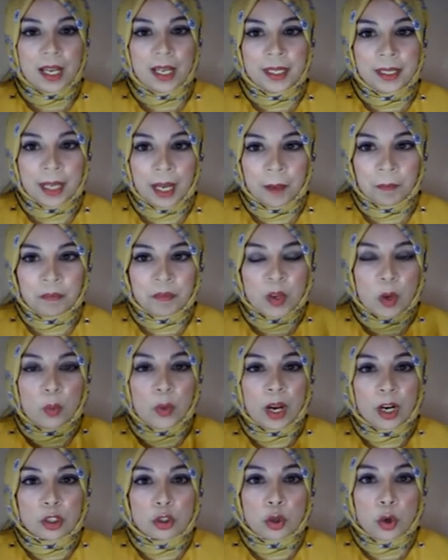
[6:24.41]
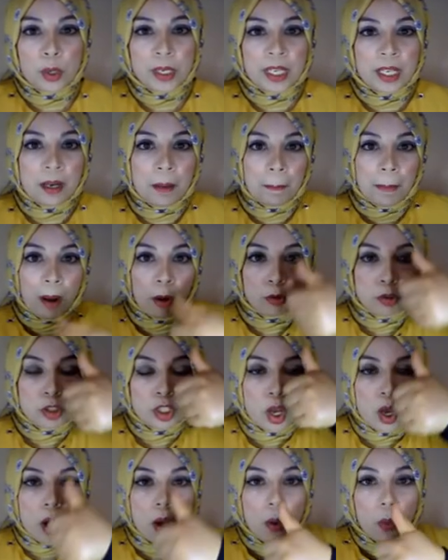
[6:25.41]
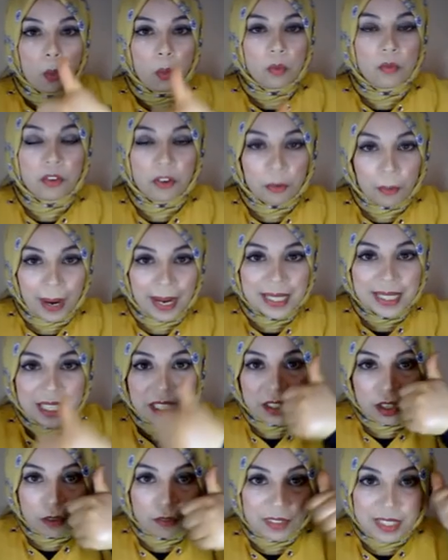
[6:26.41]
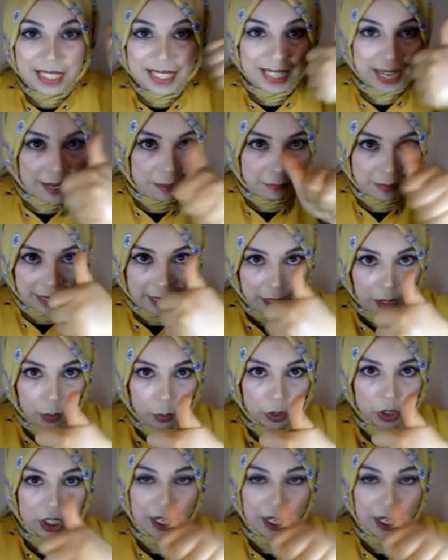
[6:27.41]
Now we are talking about varieties of the same language.